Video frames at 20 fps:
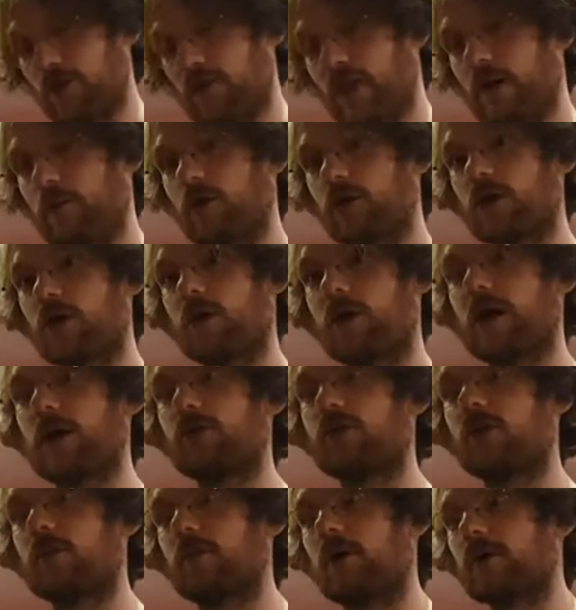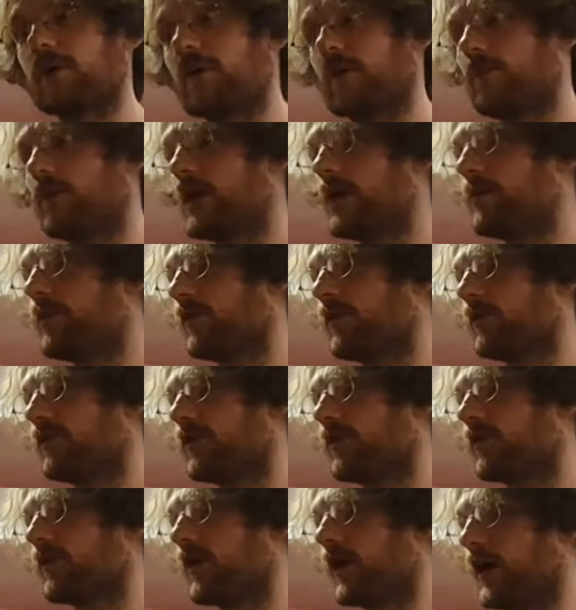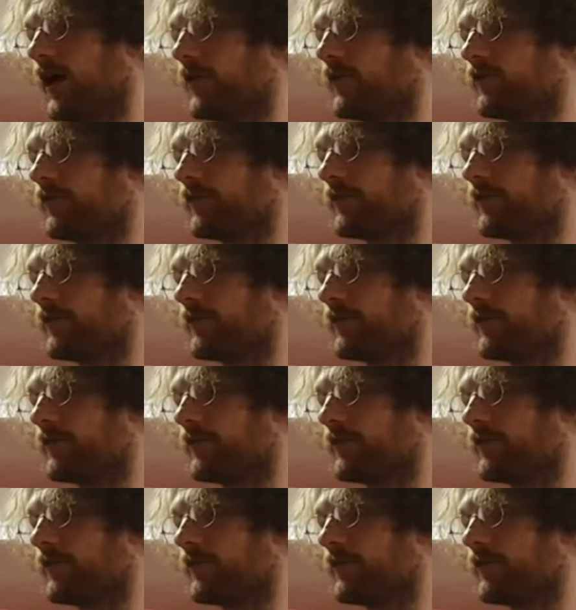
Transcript: they would go out among the people of the town.